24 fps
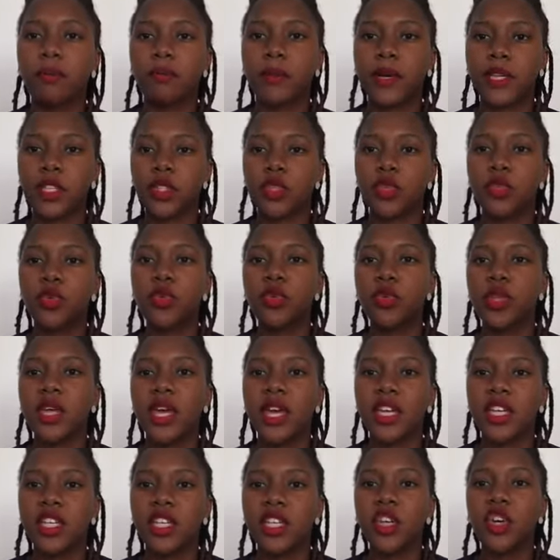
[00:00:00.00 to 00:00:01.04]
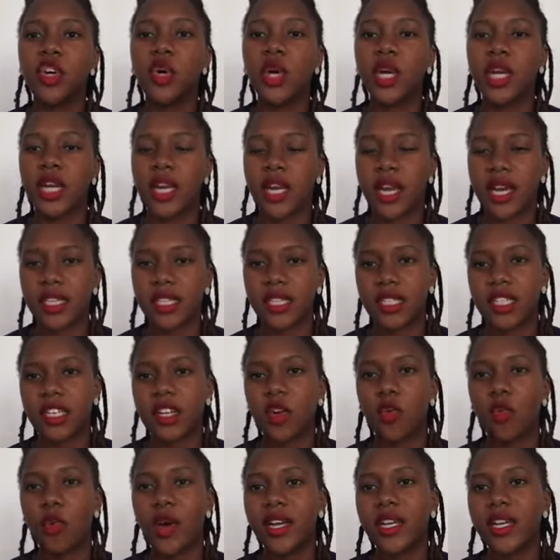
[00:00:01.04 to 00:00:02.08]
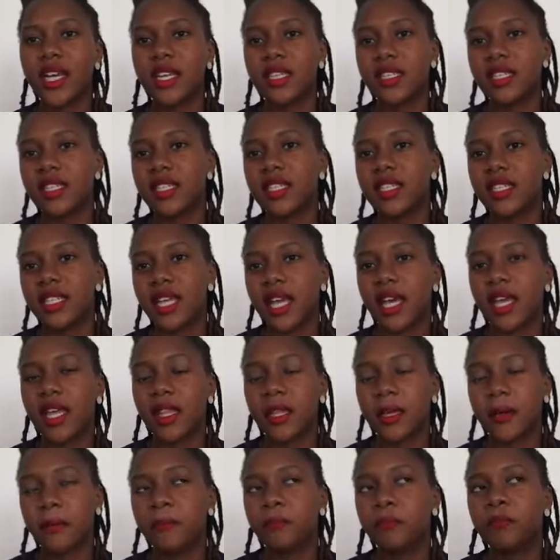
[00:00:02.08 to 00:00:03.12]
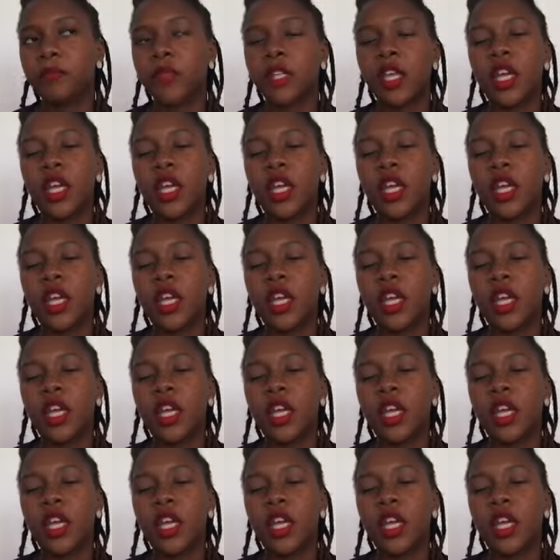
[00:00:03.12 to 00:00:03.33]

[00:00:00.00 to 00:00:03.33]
pursue their degree in nursing. What does it take them?